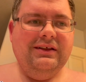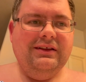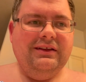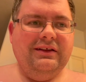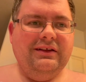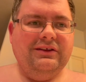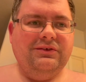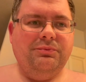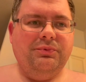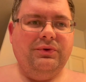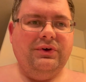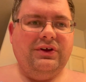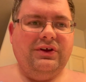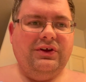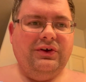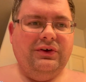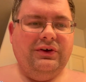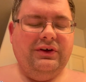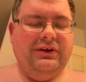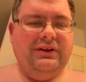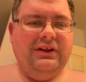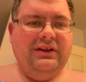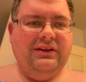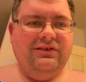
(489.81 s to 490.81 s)
that's pretty
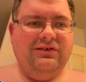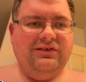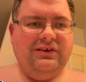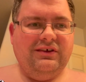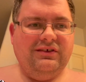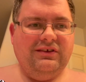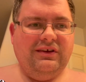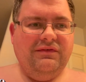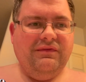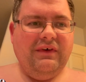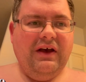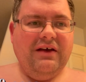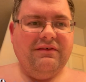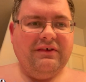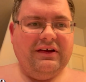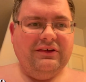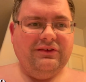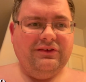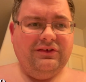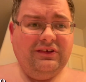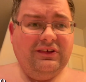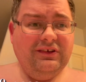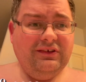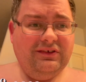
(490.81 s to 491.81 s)
good. That's 65
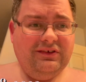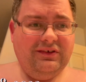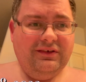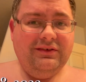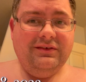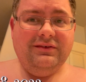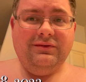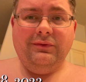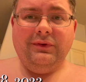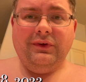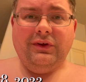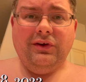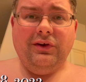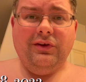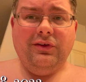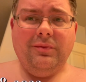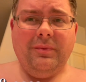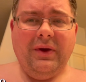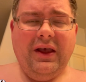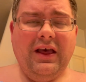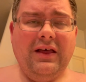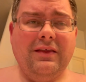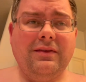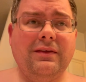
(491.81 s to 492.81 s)
ounces when you do the
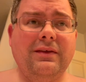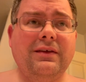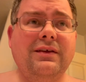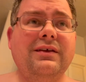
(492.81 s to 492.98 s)
math.